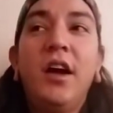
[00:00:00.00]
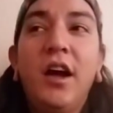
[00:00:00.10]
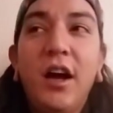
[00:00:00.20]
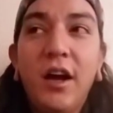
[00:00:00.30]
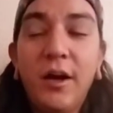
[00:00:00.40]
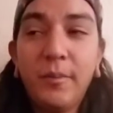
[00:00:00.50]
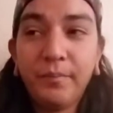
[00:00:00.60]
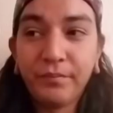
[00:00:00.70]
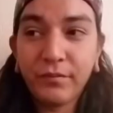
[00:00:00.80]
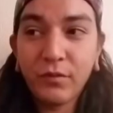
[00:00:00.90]

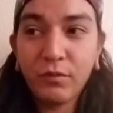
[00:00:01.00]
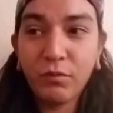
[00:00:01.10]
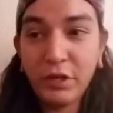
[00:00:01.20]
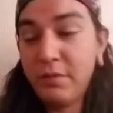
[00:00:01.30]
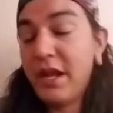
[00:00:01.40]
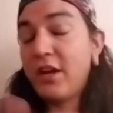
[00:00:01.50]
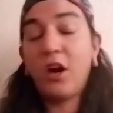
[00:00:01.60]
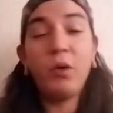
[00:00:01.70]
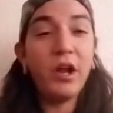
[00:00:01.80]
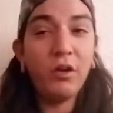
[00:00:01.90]
Um, we make
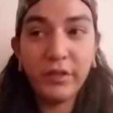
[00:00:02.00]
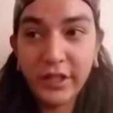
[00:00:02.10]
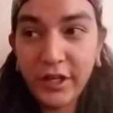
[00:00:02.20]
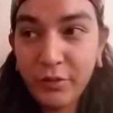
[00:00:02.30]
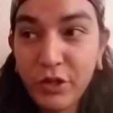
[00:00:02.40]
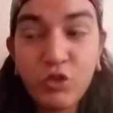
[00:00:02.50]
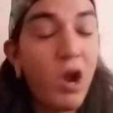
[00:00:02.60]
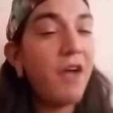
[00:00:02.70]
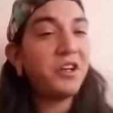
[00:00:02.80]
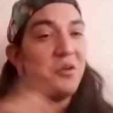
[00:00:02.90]
our way over there. We're
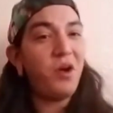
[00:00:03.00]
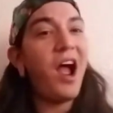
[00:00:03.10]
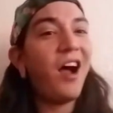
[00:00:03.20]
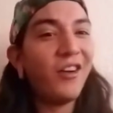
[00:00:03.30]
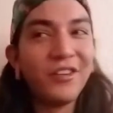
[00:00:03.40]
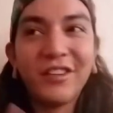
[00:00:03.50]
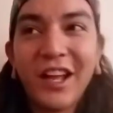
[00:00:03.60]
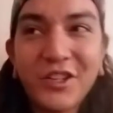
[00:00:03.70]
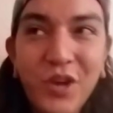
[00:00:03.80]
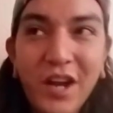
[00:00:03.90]
driving around,
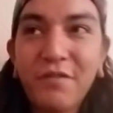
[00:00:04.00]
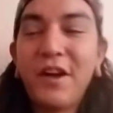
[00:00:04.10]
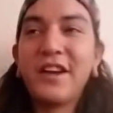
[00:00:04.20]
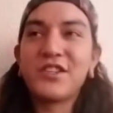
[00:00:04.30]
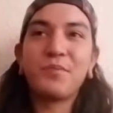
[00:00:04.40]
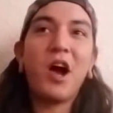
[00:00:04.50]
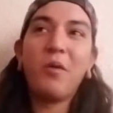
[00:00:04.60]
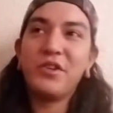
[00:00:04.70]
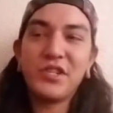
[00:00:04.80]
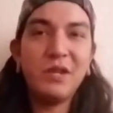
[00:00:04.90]
like trying to find a spot.
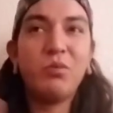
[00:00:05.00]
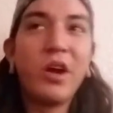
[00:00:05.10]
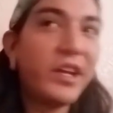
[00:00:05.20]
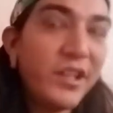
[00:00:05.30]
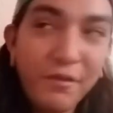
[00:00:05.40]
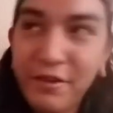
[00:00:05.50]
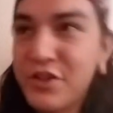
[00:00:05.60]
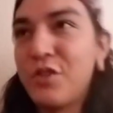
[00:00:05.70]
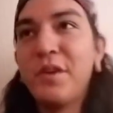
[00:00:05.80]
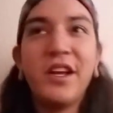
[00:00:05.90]
We just keep running into
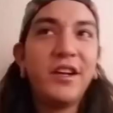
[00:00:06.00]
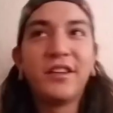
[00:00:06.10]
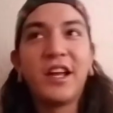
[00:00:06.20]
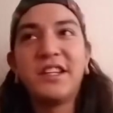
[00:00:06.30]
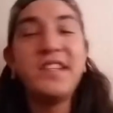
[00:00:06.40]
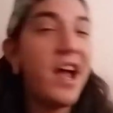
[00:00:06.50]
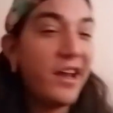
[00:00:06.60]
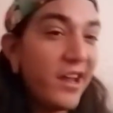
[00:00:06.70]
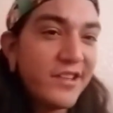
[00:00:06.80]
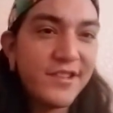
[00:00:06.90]
fishermen and like dead
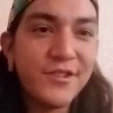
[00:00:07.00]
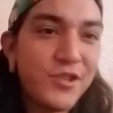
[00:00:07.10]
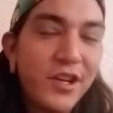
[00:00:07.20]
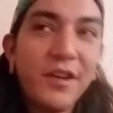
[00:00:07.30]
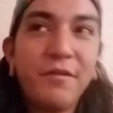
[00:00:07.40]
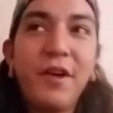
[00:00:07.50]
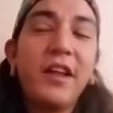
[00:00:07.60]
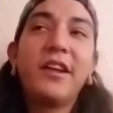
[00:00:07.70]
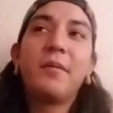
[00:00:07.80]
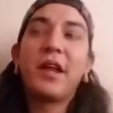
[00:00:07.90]
ends and shit.
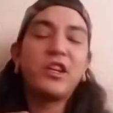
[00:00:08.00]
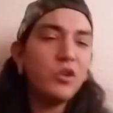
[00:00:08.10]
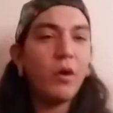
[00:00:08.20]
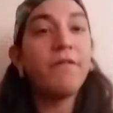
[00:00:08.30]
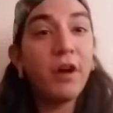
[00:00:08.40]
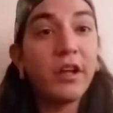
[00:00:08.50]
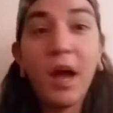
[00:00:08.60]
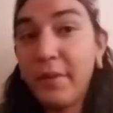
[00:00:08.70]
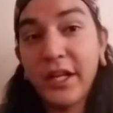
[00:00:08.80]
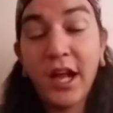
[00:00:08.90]
Finally, I'm like, you know what? Fuck it.
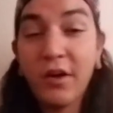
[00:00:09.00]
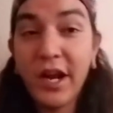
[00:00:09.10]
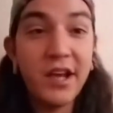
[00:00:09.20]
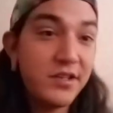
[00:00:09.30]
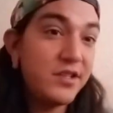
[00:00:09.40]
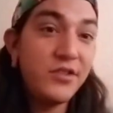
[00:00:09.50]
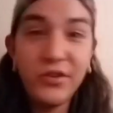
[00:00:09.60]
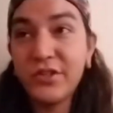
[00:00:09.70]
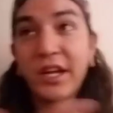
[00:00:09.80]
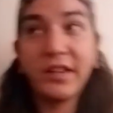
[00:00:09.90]
I'm gonna get out and ask these
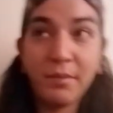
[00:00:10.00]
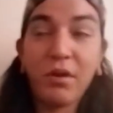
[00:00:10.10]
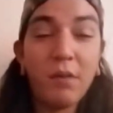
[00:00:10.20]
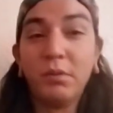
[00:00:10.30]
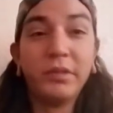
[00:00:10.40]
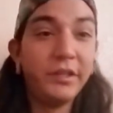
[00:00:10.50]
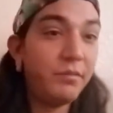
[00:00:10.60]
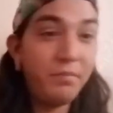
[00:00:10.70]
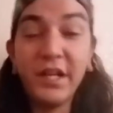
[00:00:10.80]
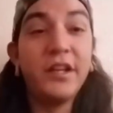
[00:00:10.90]
dudes. Like, they probably
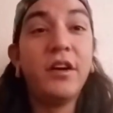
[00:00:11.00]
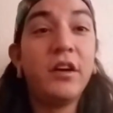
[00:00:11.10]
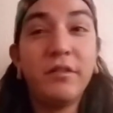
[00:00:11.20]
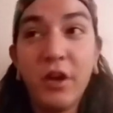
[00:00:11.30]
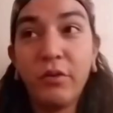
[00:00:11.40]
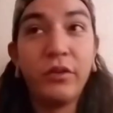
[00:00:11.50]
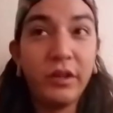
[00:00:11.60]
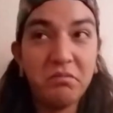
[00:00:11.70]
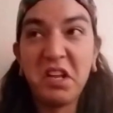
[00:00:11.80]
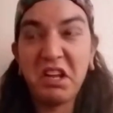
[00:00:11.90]
been here and know the
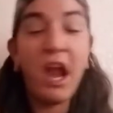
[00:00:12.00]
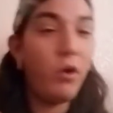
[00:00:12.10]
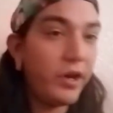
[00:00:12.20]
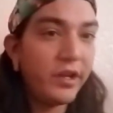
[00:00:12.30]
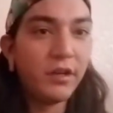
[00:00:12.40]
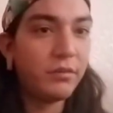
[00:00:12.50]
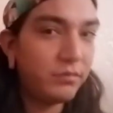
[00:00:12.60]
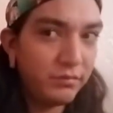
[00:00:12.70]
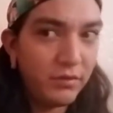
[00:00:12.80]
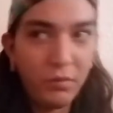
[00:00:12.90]
like area
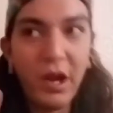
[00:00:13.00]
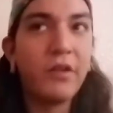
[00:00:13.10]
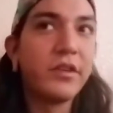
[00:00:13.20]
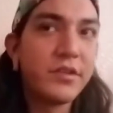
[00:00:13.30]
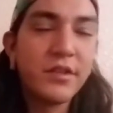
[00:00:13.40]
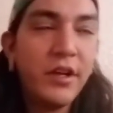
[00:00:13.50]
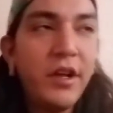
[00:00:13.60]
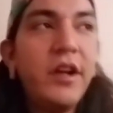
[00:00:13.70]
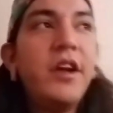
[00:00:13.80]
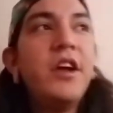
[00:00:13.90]
around us.
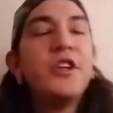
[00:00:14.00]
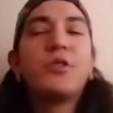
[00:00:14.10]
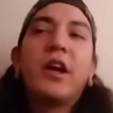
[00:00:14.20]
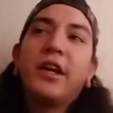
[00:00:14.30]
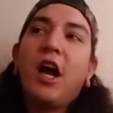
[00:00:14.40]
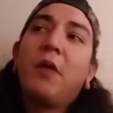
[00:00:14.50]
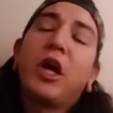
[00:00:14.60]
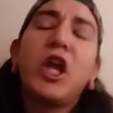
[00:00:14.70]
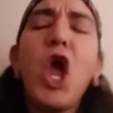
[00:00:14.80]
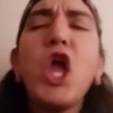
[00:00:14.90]
So I get out. I'm
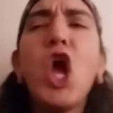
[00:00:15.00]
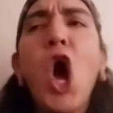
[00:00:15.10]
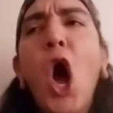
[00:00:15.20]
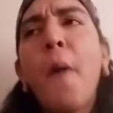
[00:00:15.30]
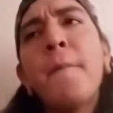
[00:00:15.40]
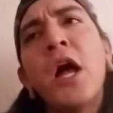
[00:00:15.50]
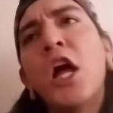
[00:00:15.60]
like, hey, um,